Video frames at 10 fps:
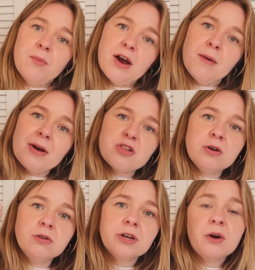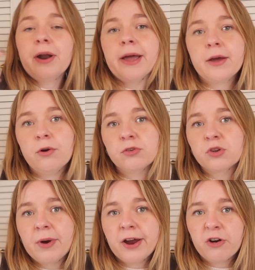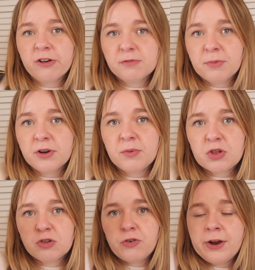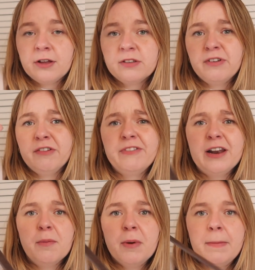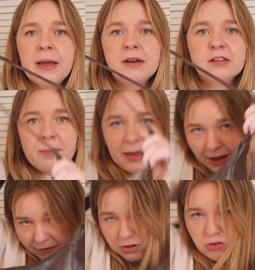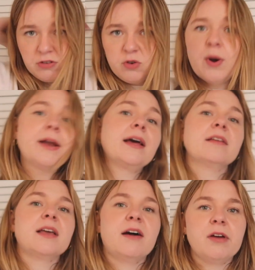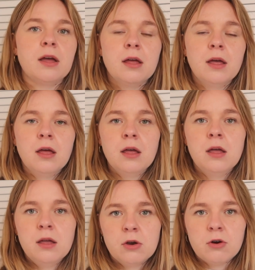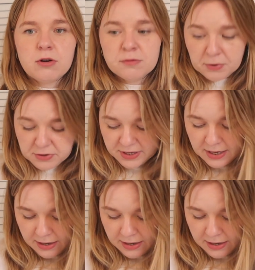wear it on my shoulder, or I can also wear it crossbody, which is great because if I fill it up a bit and it's a bit heavy, it's just quite nice to have it crossbody.